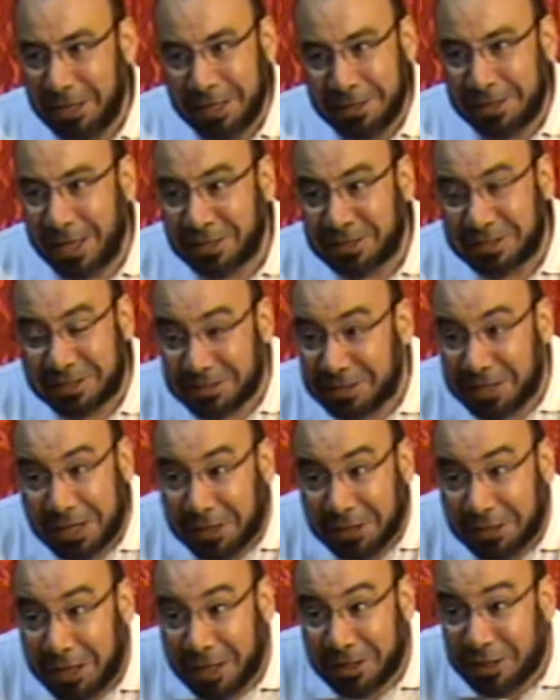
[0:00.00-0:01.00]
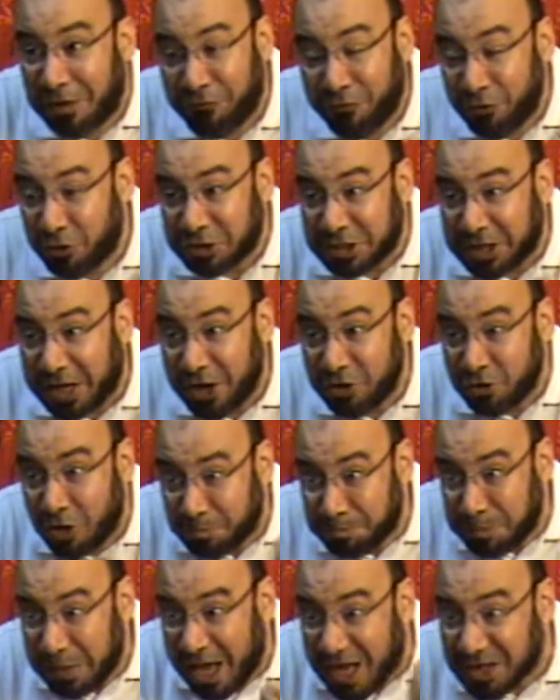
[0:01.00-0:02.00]
that's, the verse
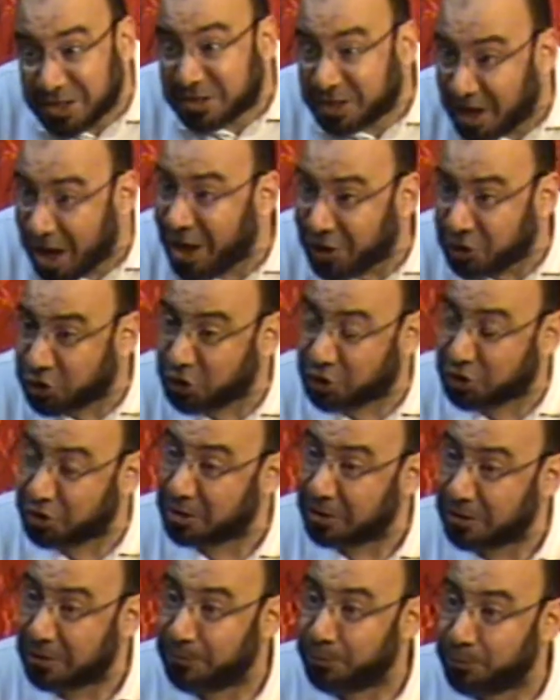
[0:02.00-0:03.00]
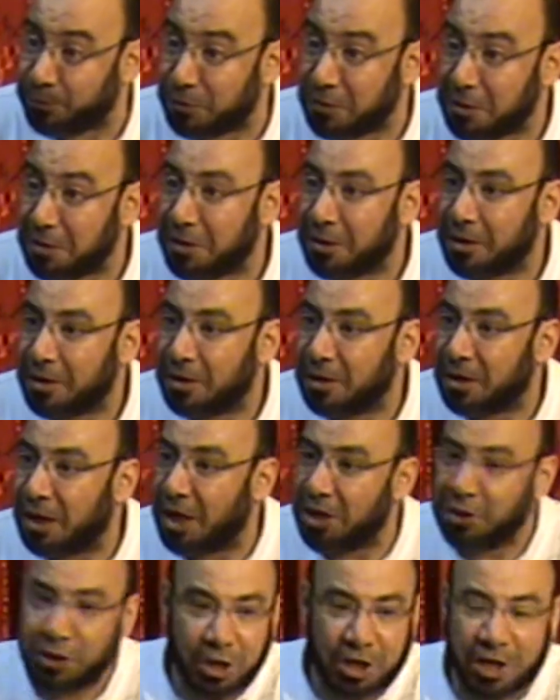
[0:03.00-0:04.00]
cannot be as such.
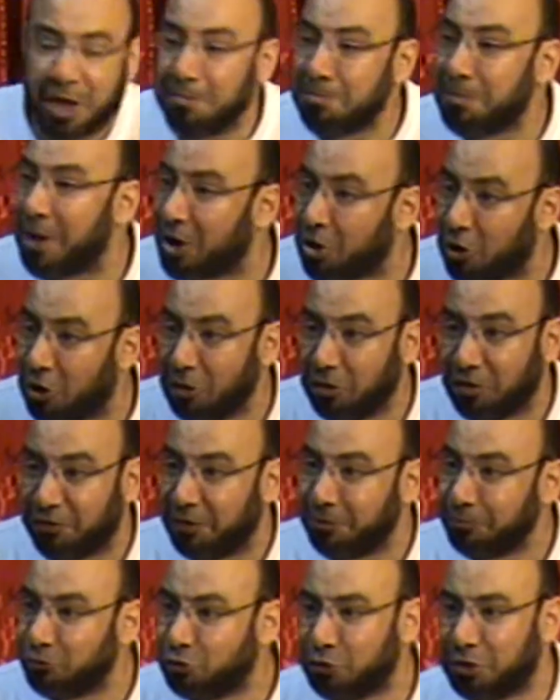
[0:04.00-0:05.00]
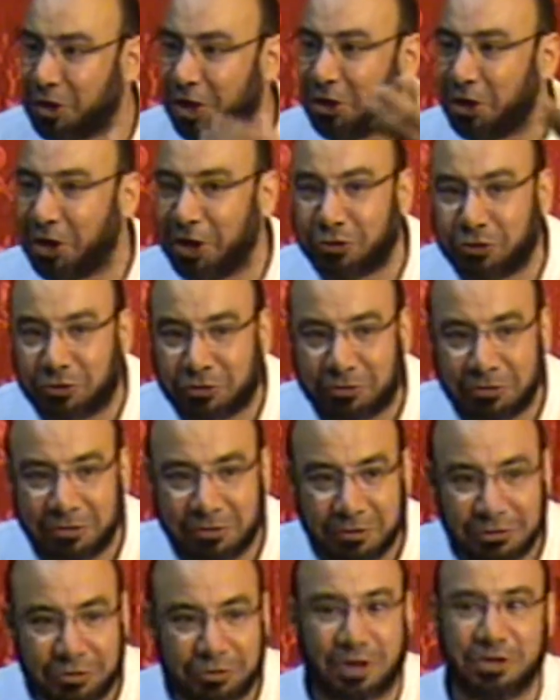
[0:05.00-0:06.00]
And he came back, all of them, to the great
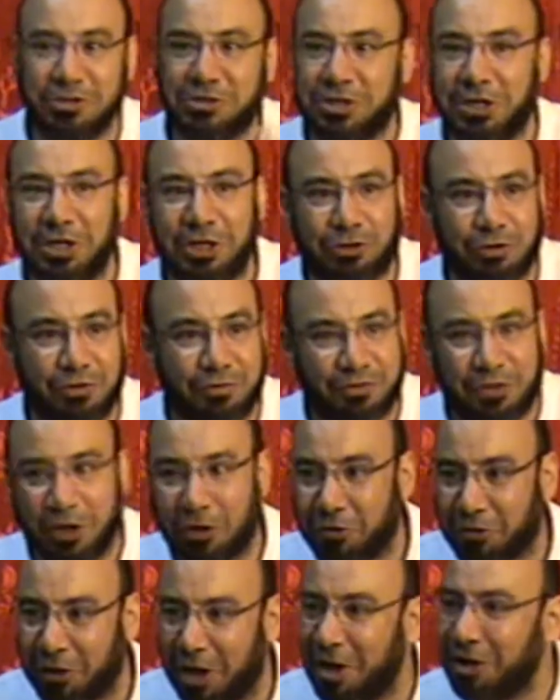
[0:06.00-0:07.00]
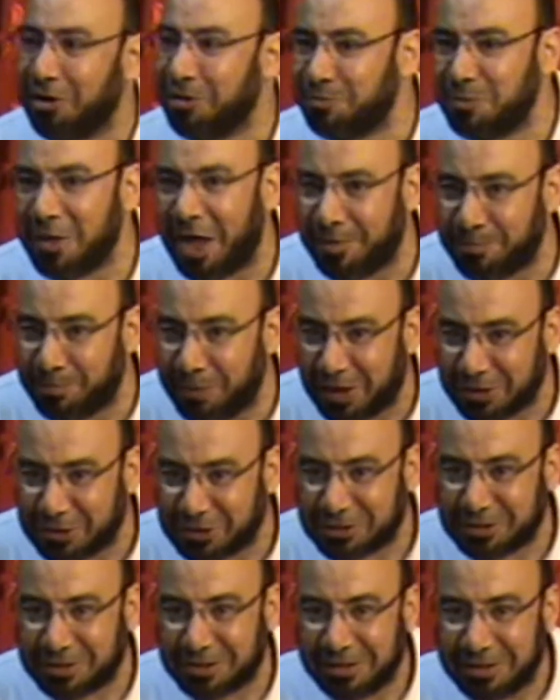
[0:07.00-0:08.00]
translator of the Quran, Ibn
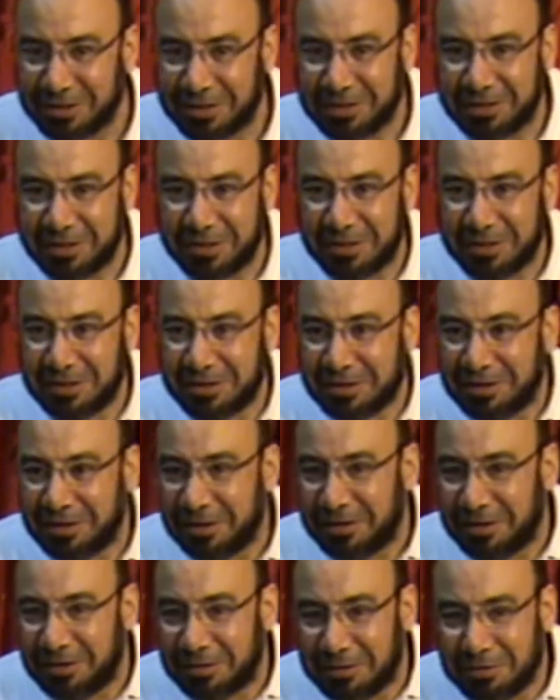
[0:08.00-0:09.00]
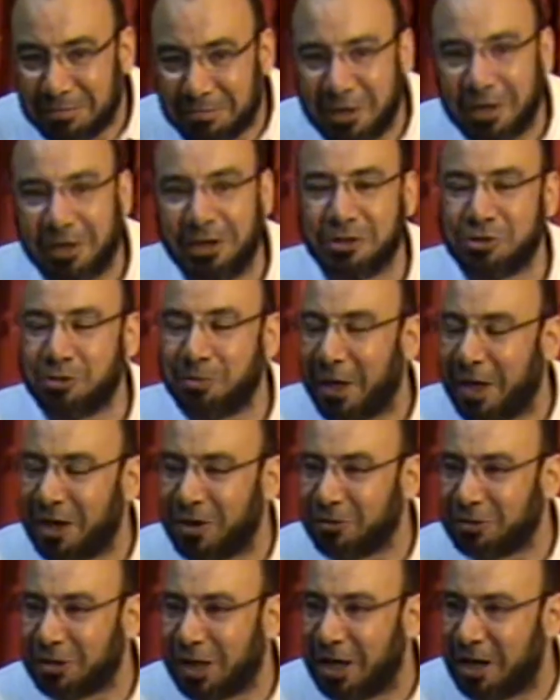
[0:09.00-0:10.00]
Abbas. May Allah
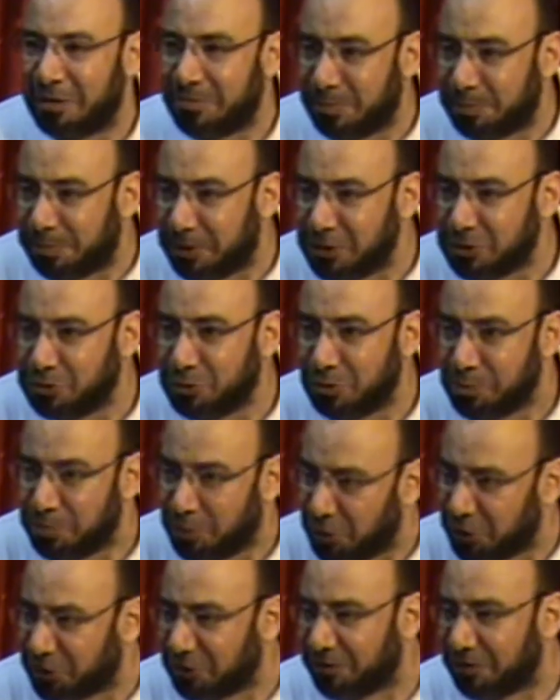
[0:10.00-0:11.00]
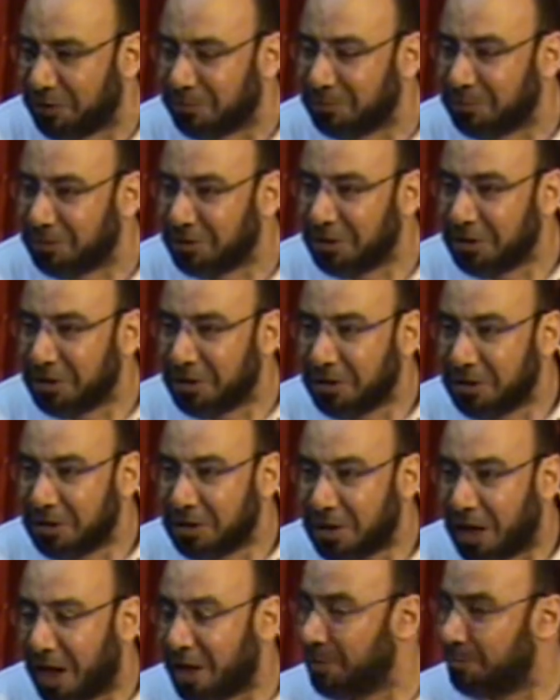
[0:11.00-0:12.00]
subhanahu wa ta'ala be pleased with both of them.
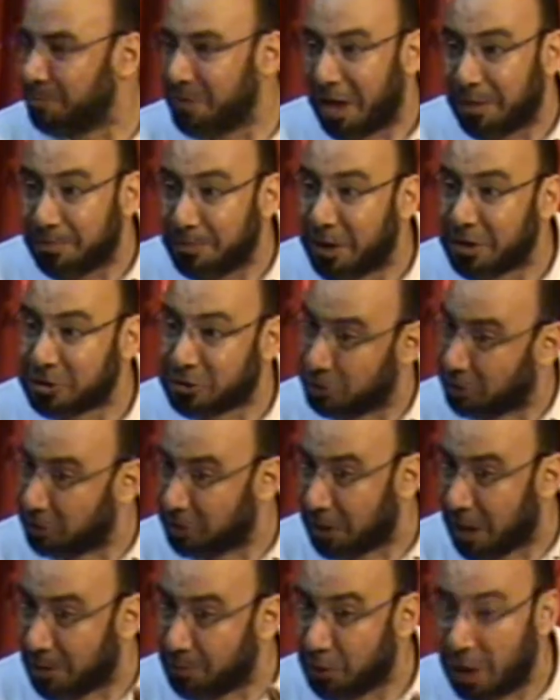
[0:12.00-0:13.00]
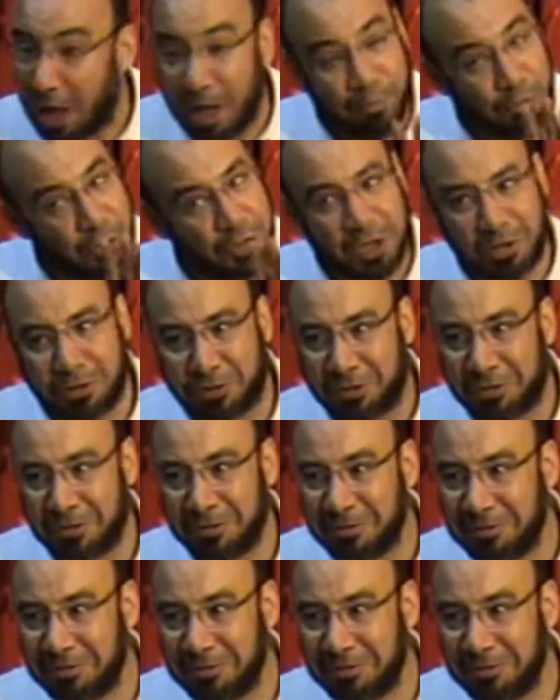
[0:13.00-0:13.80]
And Ibn Abbas told Abu Dharr,